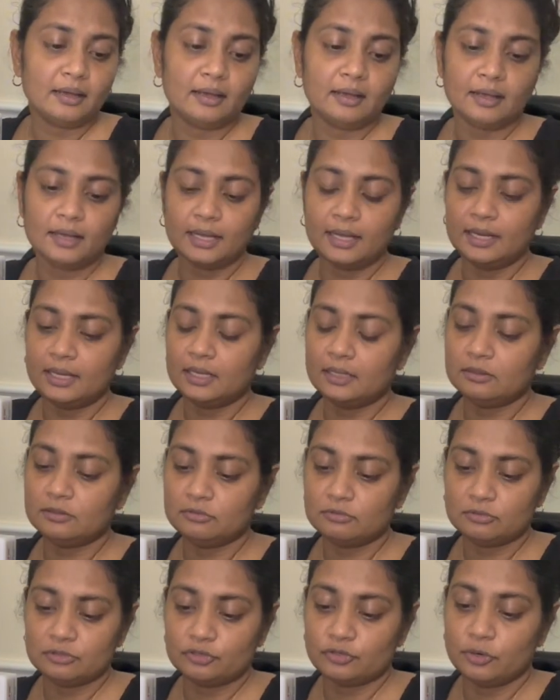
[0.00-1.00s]
and then
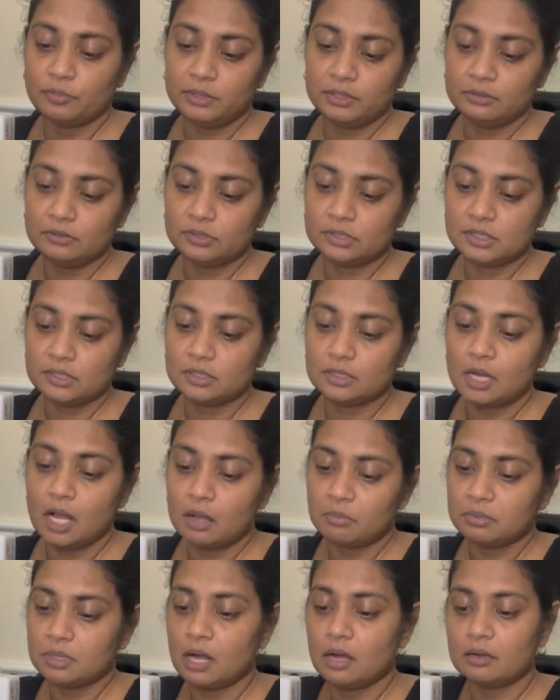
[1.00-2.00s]
trimming using the block
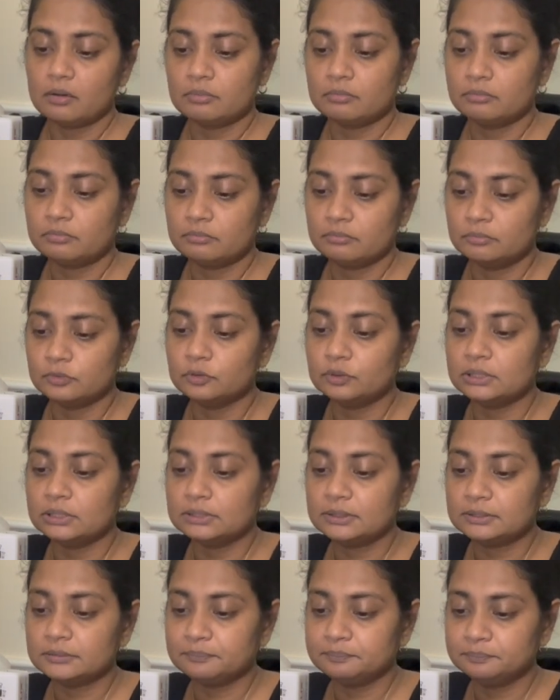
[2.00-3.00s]

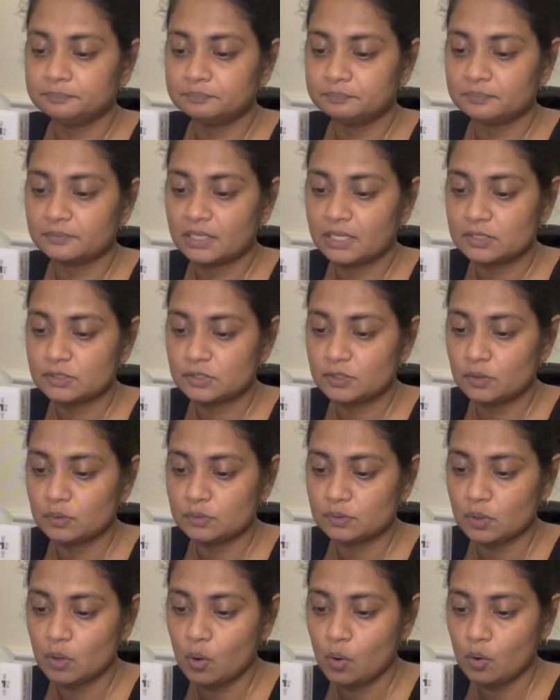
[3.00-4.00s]
rulers, because those
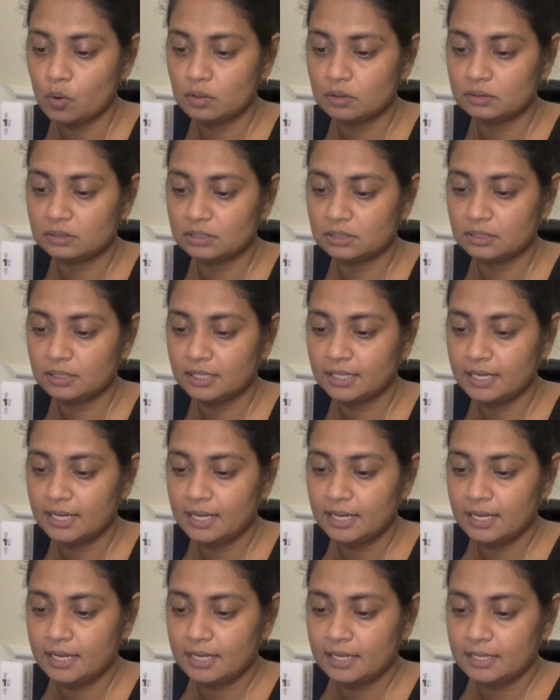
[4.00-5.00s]
hold,
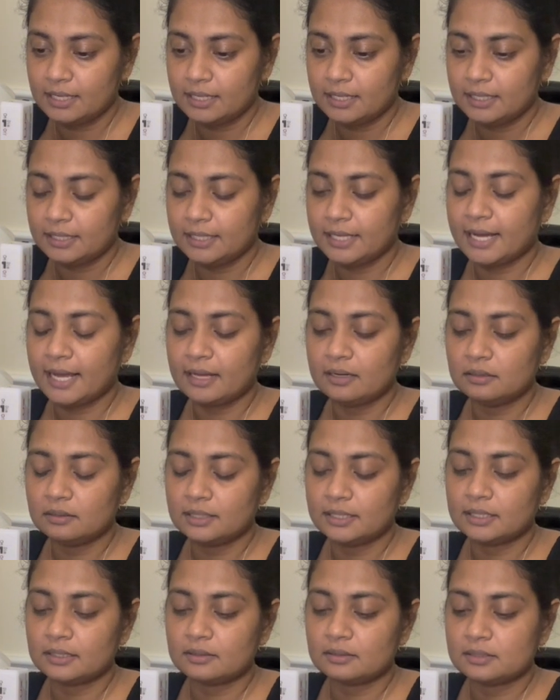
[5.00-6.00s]
they kind of
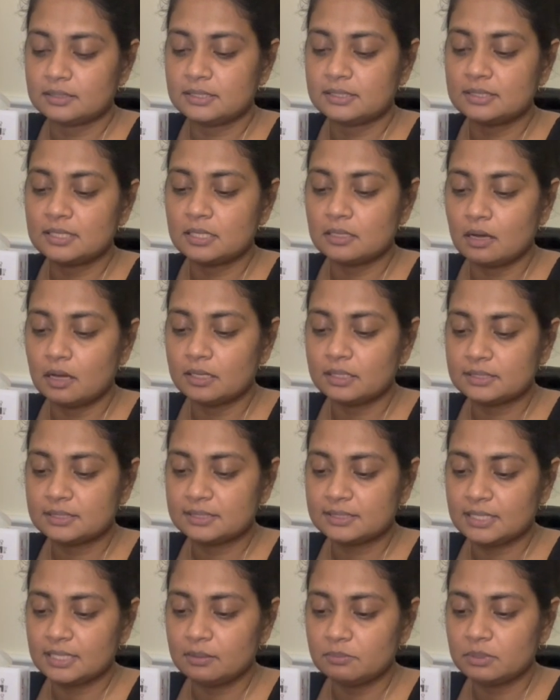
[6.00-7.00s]
like sit on the
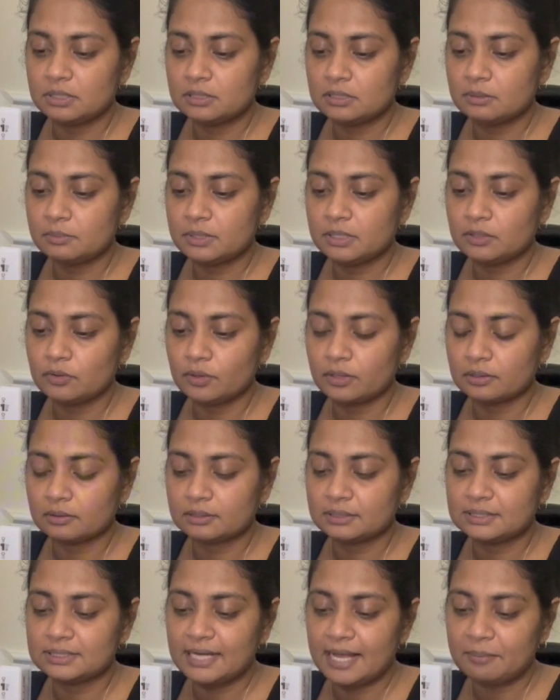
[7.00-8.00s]
seam a little bit, or
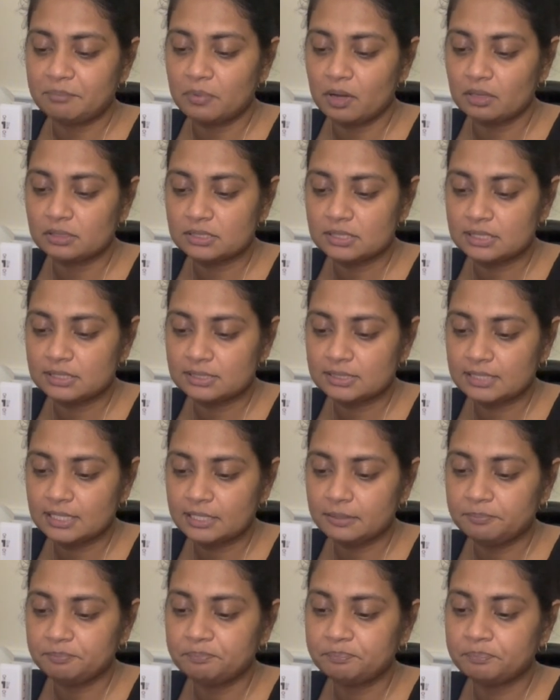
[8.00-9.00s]
clamp onto the
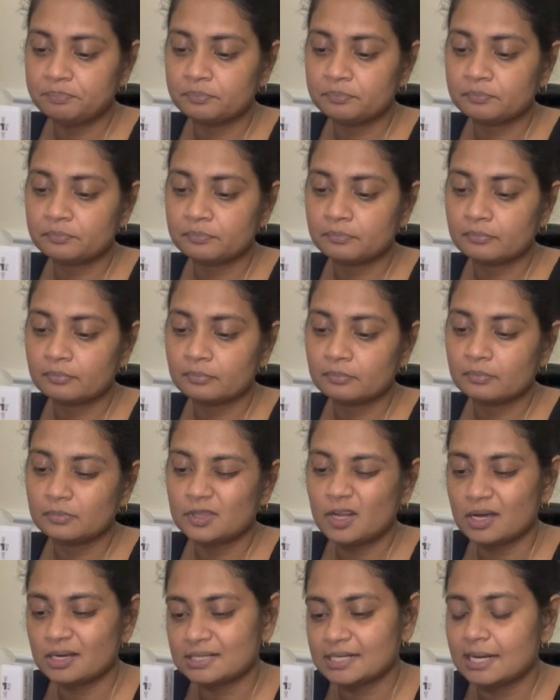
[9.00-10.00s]
seam.
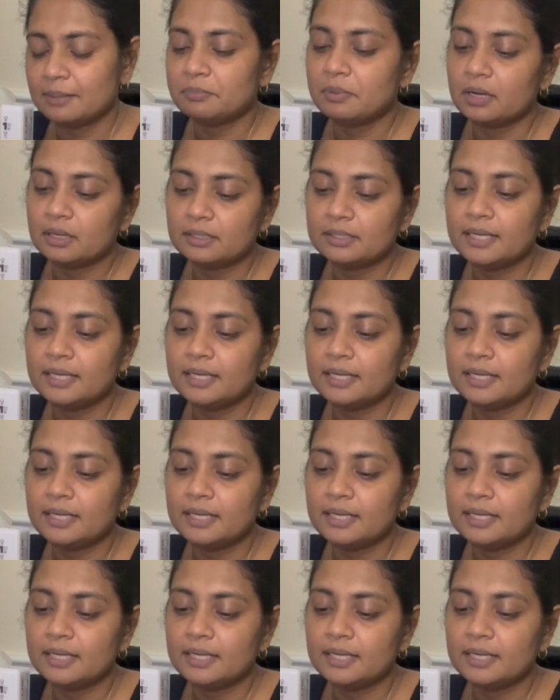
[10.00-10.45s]
Not clamp on,